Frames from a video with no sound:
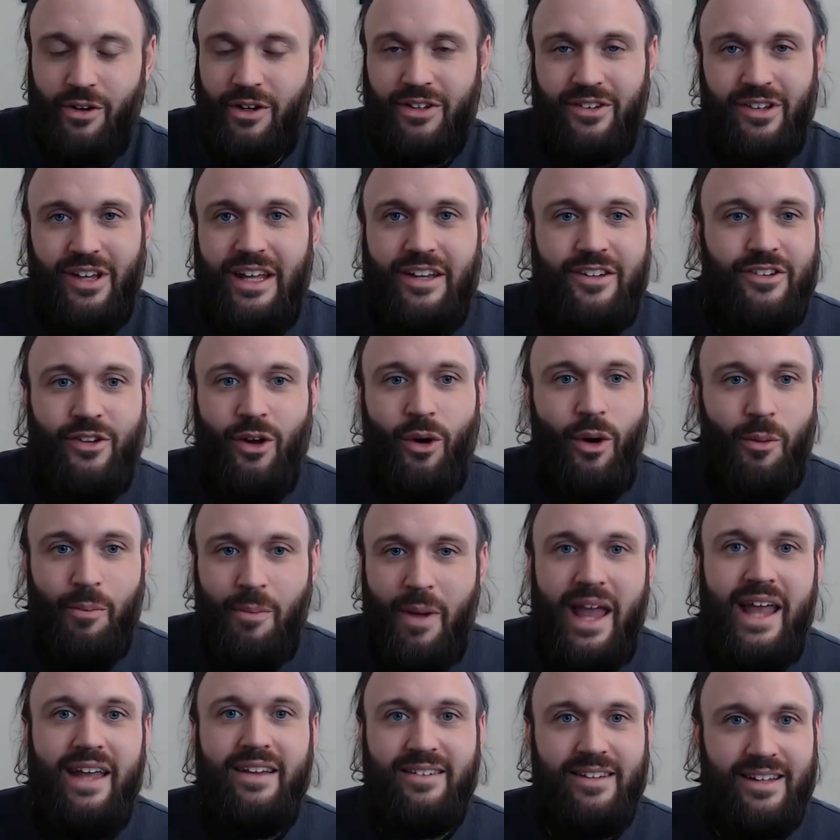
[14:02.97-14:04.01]
later. It's like so
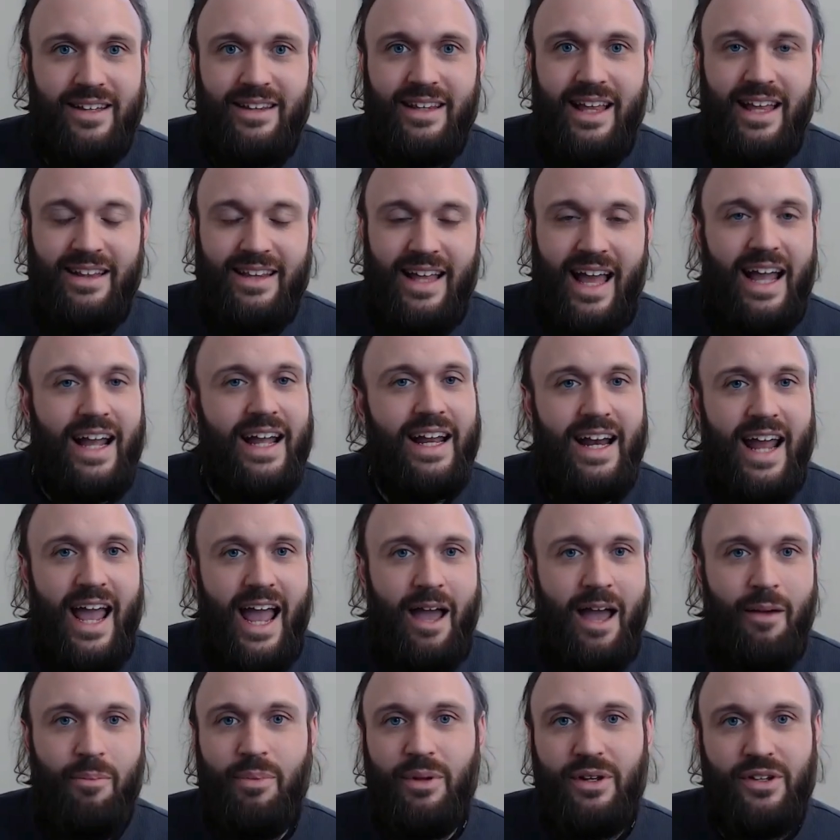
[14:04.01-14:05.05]
amazing that that can
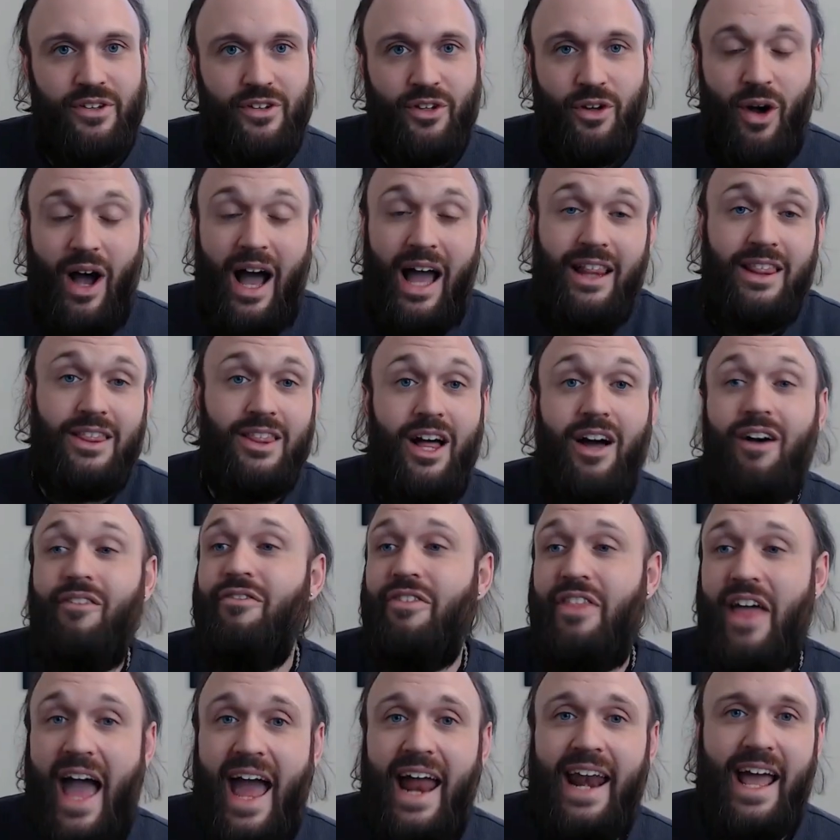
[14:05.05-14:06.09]
happen. So I
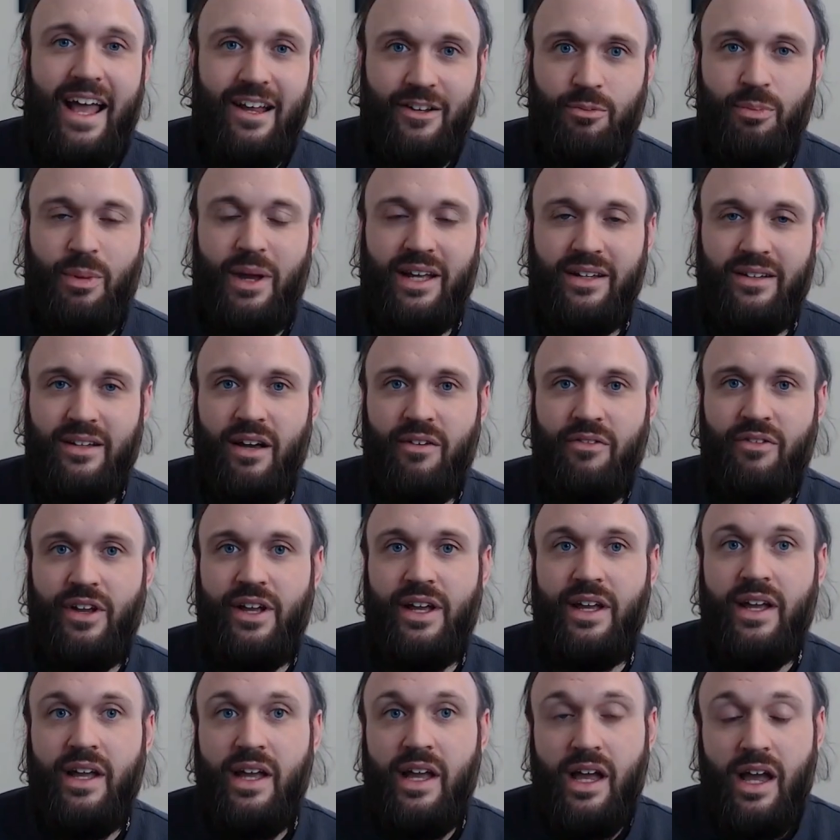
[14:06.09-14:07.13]
love that aspect
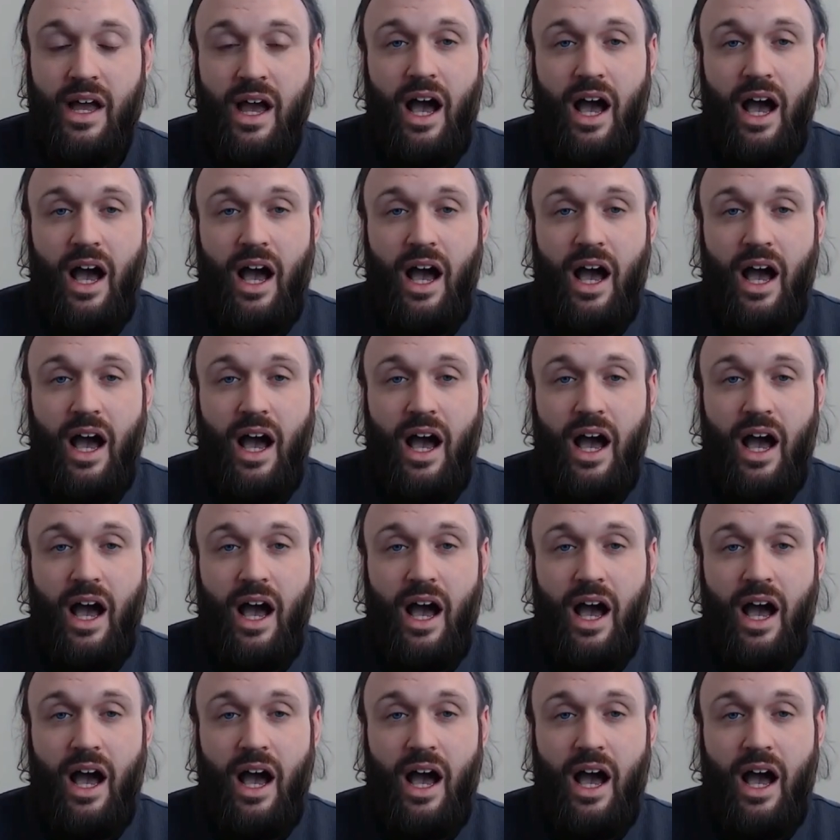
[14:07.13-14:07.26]
of it.